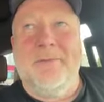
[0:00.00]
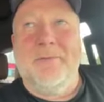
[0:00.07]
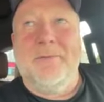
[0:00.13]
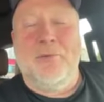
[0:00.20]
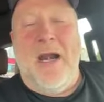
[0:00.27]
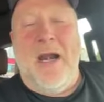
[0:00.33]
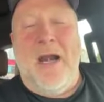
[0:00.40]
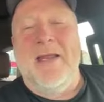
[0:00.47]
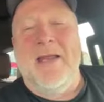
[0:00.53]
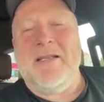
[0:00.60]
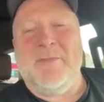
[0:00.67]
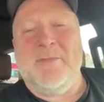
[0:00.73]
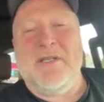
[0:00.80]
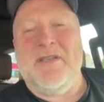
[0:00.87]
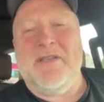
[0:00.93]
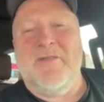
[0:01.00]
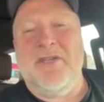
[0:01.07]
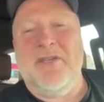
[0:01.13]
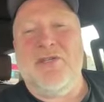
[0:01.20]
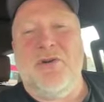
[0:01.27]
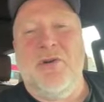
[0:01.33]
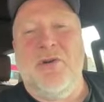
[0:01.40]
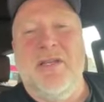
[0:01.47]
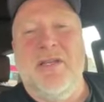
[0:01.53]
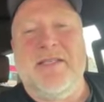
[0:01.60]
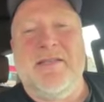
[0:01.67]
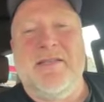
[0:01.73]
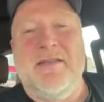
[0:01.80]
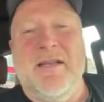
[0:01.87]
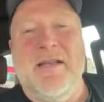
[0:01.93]
running specific
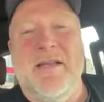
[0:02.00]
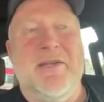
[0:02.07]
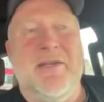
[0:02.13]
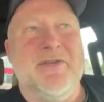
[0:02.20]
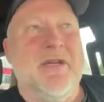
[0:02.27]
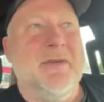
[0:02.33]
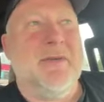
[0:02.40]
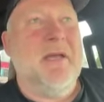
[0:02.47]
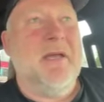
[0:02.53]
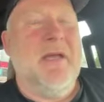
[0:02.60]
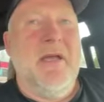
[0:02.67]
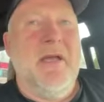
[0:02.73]
journalists in the country